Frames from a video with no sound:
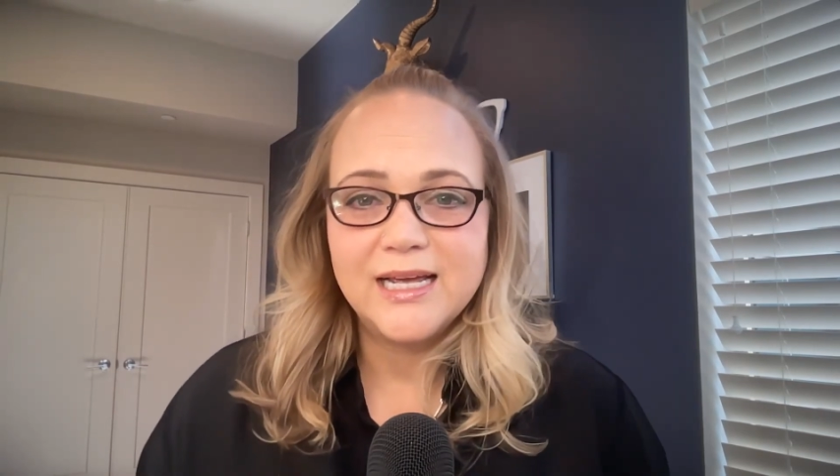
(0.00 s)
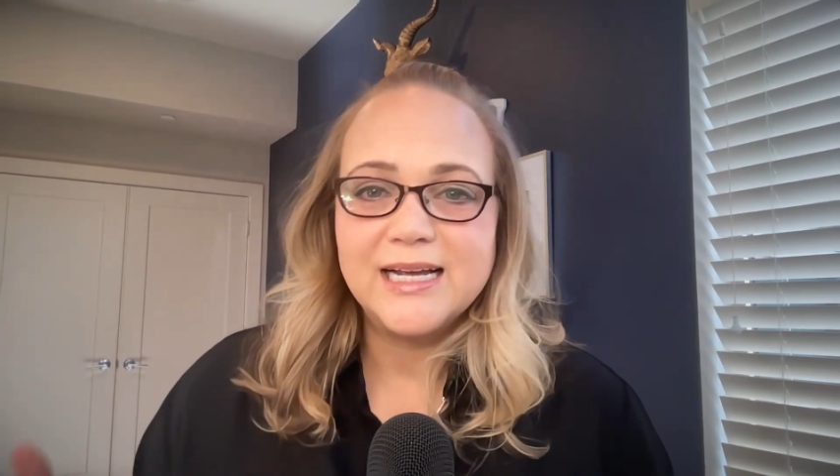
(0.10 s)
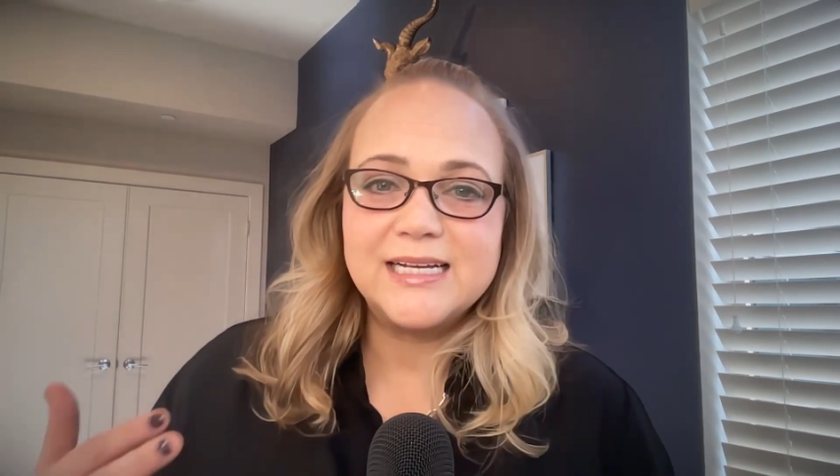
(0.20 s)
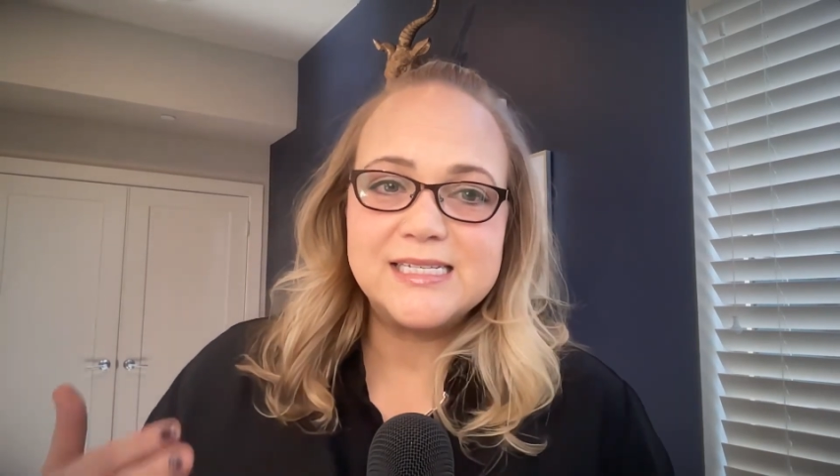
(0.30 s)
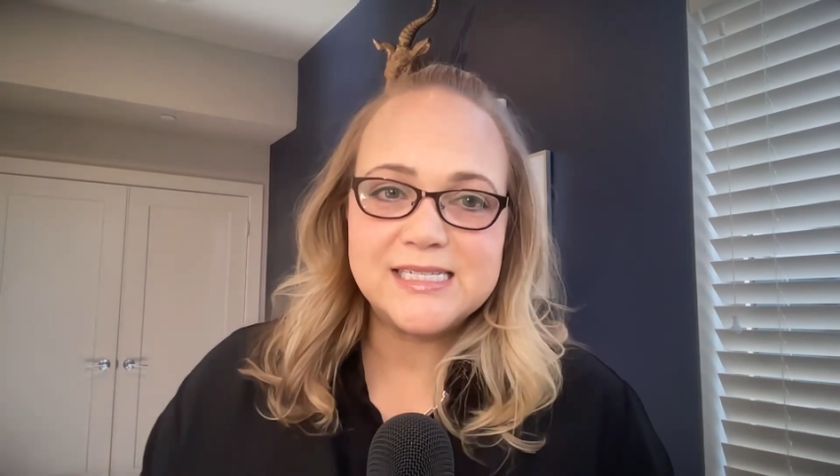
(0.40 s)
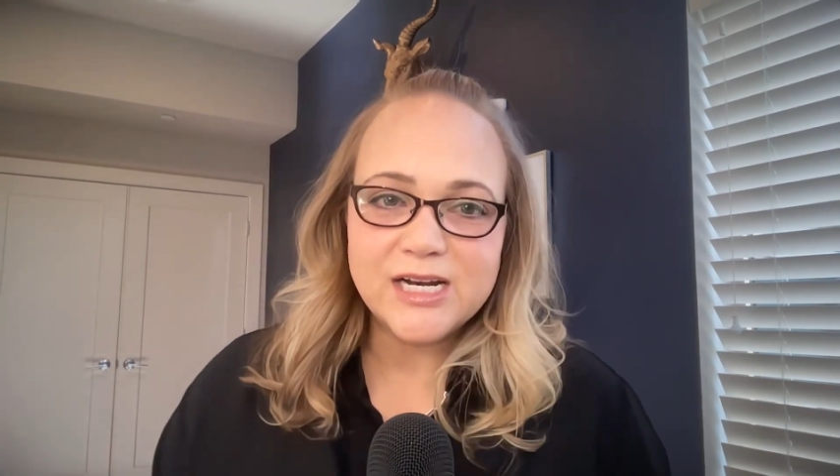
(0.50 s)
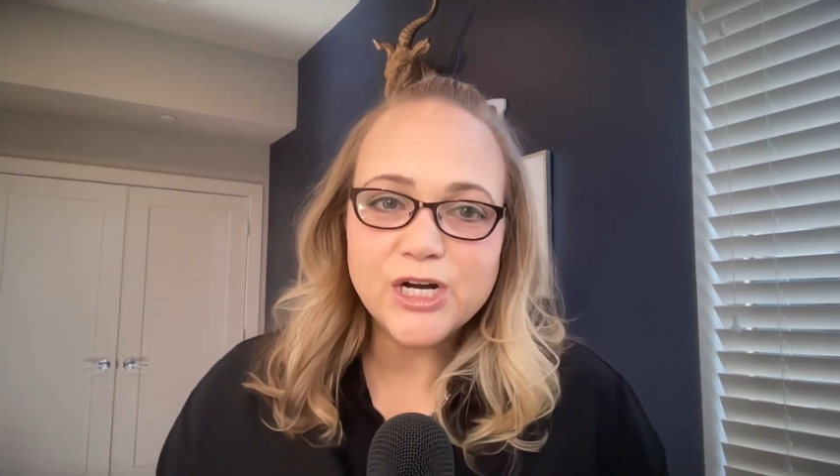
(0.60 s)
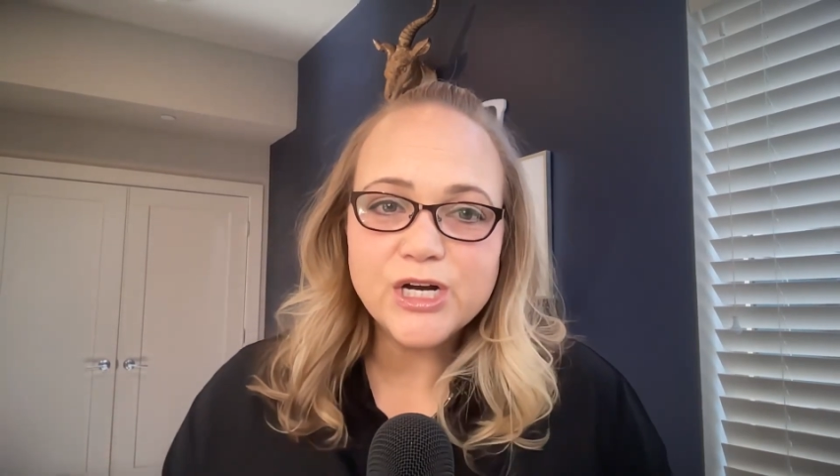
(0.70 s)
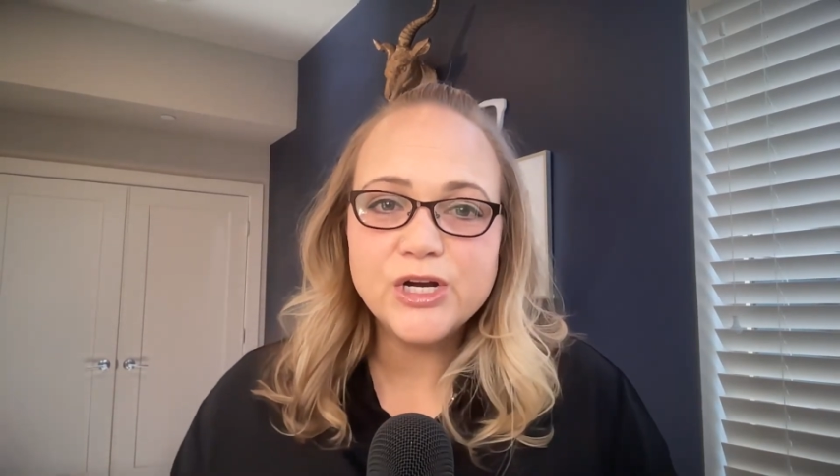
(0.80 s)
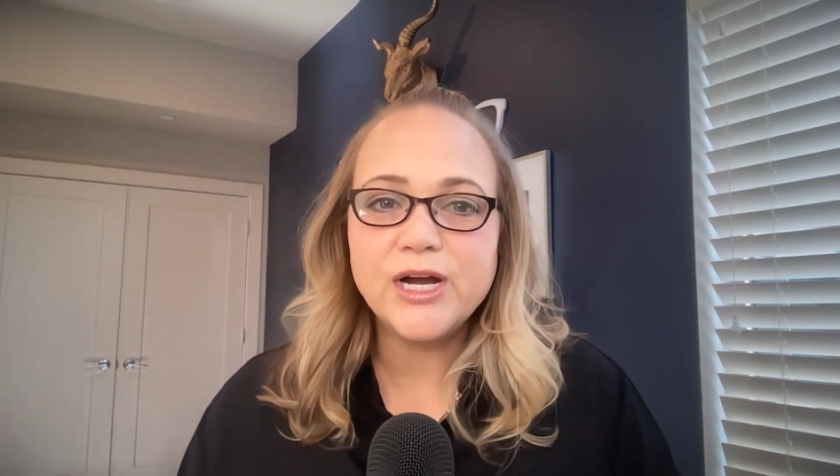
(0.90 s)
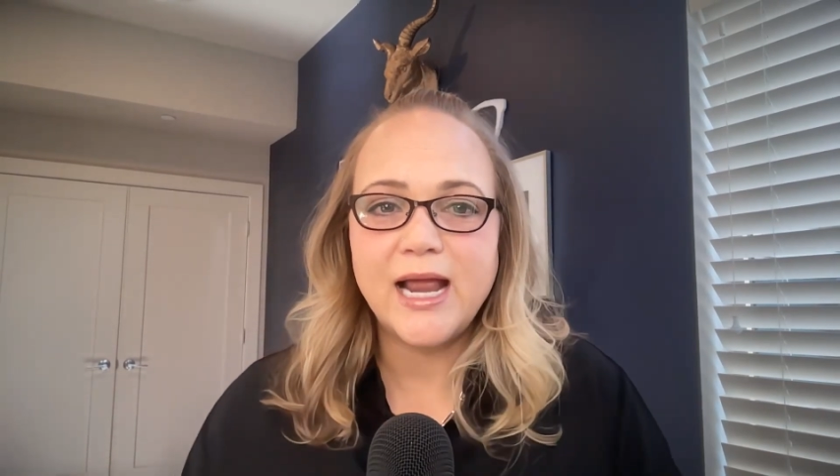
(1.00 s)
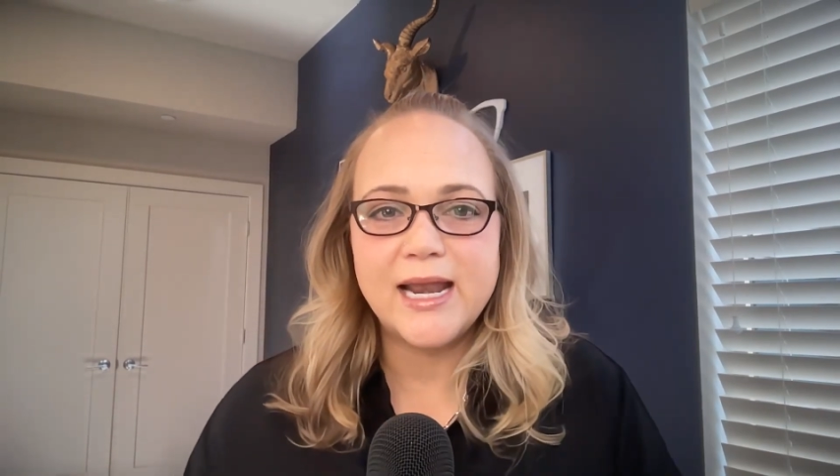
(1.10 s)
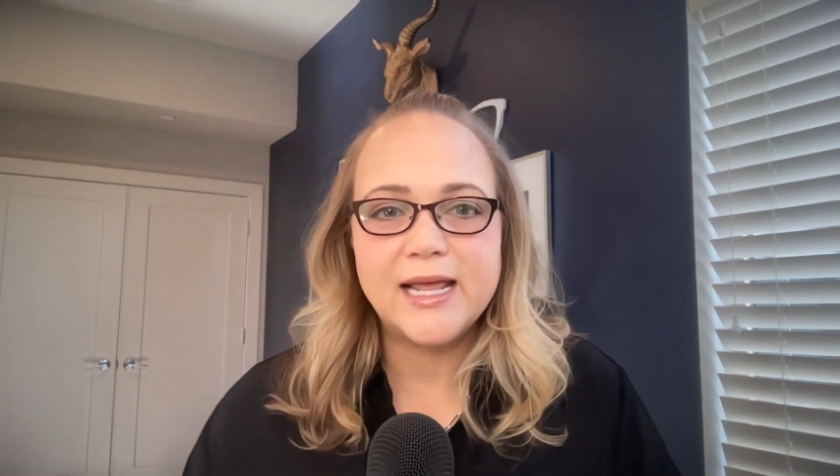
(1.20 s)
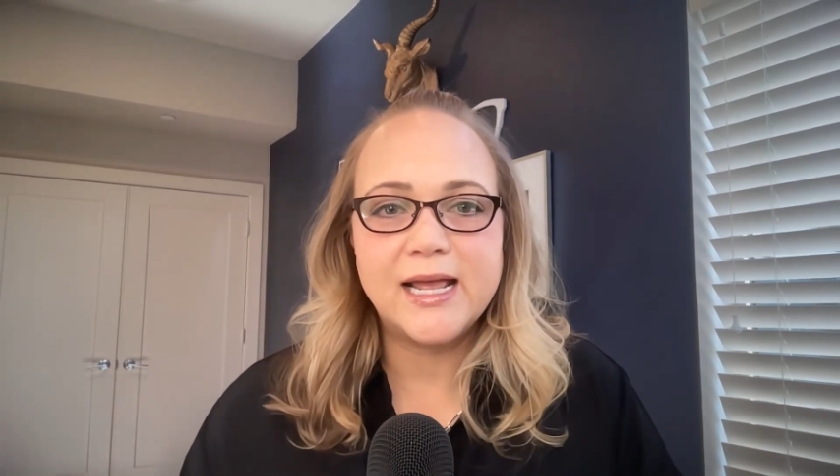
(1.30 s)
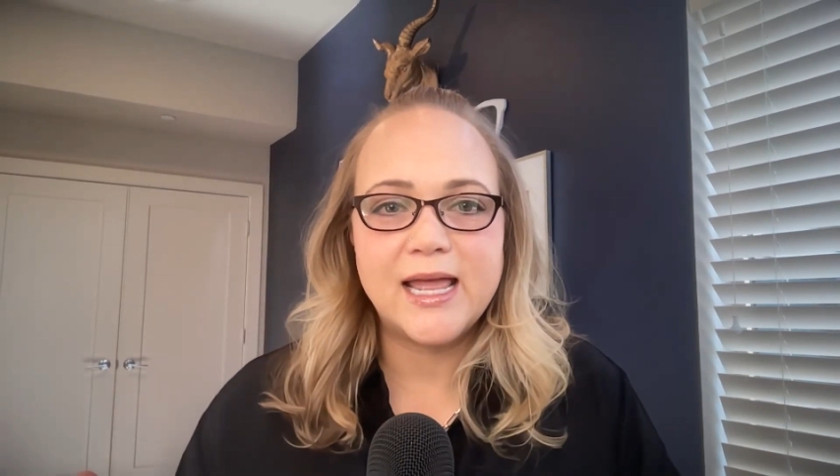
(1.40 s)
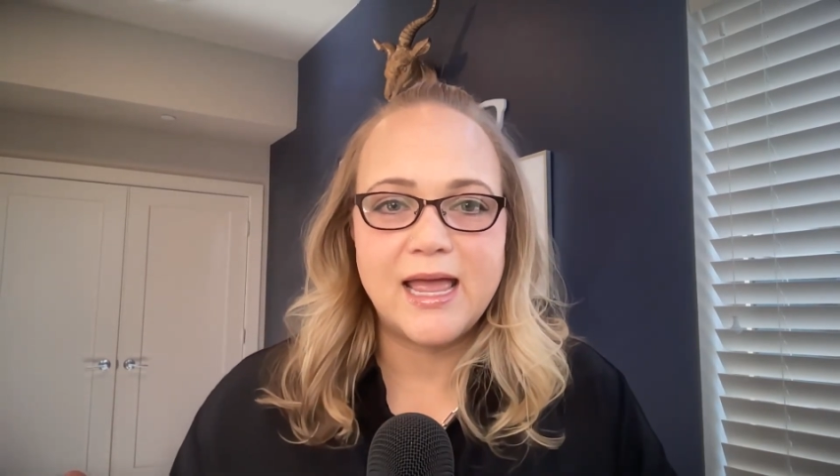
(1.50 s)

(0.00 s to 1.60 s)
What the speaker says: Consider creating